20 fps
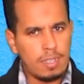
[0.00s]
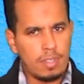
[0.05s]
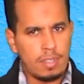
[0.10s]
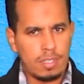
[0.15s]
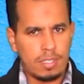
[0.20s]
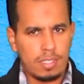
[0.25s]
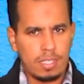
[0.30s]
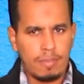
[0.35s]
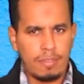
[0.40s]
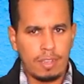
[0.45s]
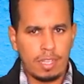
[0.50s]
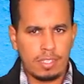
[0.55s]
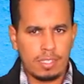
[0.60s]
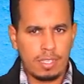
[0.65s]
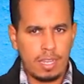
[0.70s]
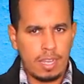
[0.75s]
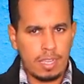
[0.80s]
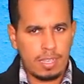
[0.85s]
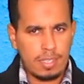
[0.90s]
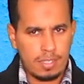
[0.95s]
the
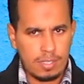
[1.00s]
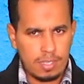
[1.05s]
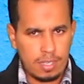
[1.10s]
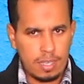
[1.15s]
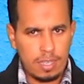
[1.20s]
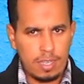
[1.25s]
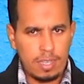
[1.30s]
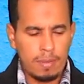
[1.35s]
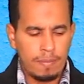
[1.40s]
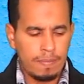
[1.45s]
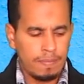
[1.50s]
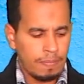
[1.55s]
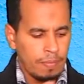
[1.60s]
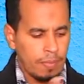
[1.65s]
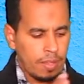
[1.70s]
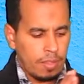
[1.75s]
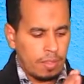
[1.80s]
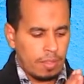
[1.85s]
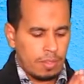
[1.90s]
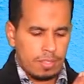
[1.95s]
suffix ic,
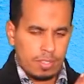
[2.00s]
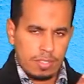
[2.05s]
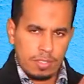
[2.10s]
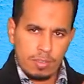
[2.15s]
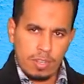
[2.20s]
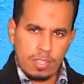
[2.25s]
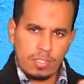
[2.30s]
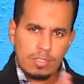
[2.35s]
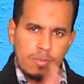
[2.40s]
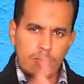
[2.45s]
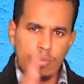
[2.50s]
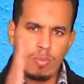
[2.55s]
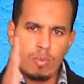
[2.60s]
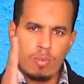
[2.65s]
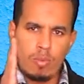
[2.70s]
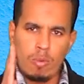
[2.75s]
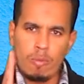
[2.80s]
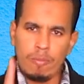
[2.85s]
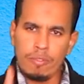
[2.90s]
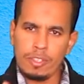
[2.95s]
the stress
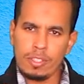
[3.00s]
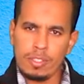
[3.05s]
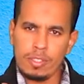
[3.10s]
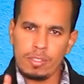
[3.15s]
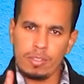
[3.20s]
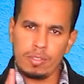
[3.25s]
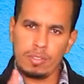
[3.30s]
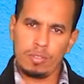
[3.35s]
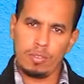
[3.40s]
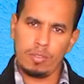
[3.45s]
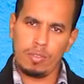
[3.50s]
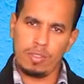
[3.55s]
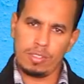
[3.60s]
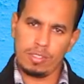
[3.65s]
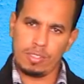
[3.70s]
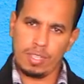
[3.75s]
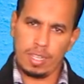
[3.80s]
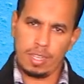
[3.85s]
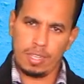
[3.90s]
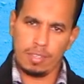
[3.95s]
moved to the
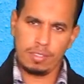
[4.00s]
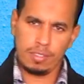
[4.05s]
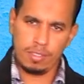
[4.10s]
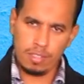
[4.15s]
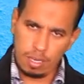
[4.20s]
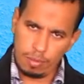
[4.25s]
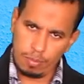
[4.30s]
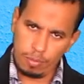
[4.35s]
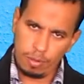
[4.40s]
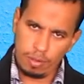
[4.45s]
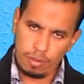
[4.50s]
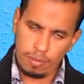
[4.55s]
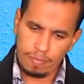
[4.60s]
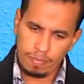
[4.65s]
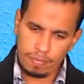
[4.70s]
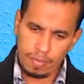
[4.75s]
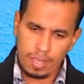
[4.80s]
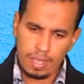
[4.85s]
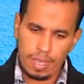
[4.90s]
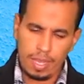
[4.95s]
second syllable
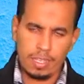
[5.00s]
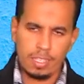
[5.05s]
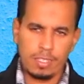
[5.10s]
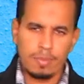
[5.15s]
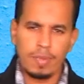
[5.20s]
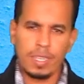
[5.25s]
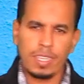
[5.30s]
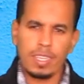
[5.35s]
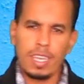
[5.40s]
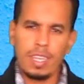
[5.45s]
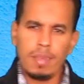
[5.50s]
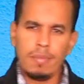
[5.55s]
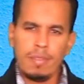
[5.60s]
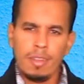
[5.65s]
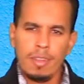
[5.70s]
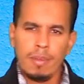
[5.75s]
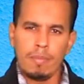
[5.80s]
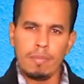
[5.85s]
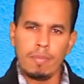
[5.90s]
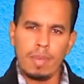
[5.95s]
and it
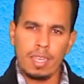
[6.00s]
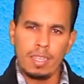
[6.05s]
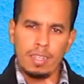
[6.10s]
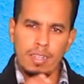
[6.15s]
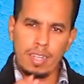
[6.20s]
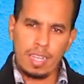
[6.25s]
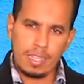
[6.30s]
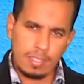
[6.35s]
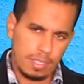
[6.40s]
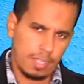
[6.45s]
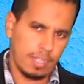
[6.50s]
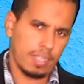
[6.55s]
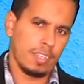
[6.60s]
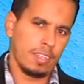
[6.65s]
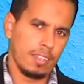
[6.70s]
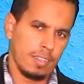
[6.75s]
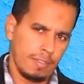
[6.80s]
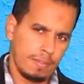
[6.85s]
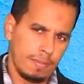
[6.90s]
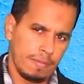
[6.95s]
became magnetic.
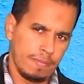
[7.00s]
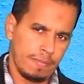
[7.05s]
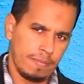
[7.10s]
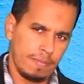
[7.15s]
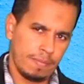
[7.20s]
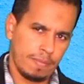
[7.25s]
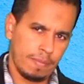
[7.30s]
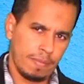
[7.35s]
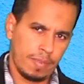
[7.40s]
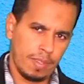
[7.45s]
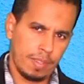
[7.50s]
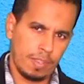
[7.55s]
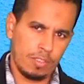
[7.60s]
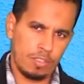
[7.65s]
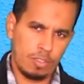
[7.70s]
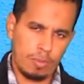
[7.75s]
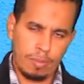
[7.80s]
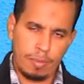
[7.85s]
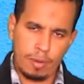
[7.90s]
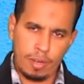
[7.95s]
It
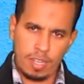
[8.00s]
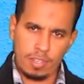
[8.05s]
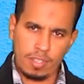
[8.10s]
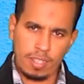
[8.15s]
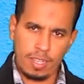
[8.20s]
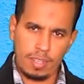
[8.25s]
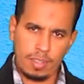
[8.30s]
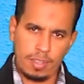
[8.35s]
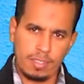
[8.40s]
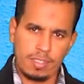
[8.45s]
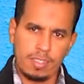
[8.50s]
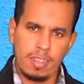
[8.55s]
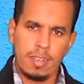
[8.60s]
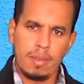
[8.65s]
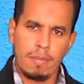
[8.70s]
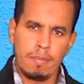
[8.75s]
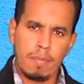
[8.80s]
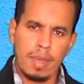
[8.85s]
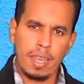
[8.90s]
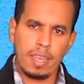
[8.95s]
should be pronounced like this,
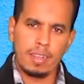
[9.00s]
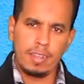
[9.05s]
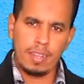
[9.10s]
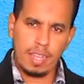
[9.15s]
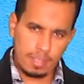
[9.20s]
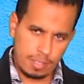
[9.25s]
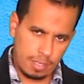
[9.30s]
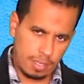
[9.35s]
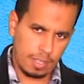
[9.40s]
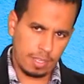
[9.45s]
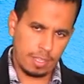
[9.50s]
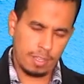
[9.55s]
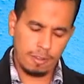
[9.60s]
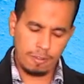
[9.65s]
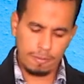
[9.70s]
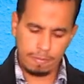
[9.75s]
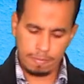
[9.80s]
magnetic.